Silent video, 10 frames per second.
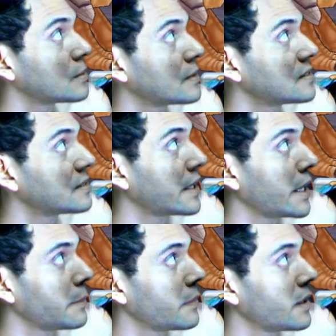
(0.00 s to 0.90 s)
So this
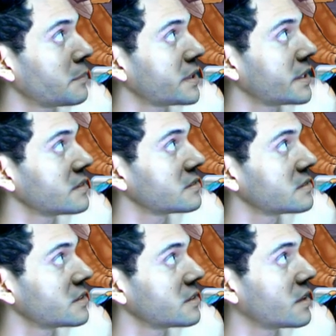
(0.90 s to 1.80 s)
came up
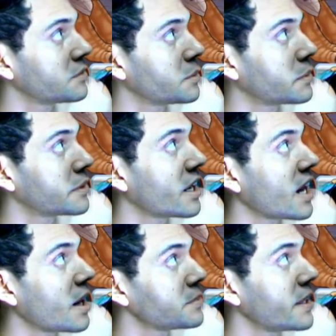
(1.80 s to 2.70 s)
in the Aldebaran
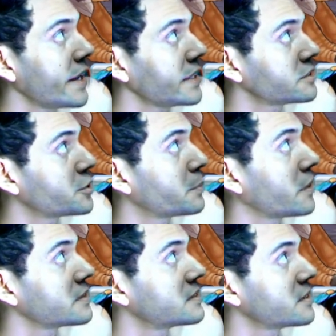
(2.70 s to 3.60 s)
update
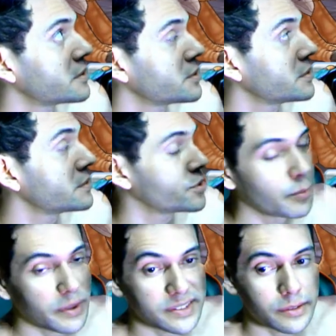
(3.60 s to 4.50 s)

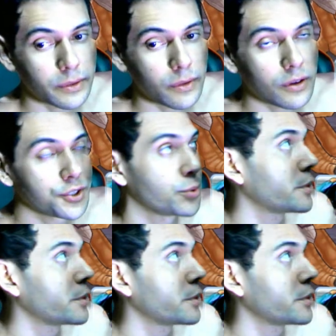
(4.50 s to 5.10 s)
2.0 or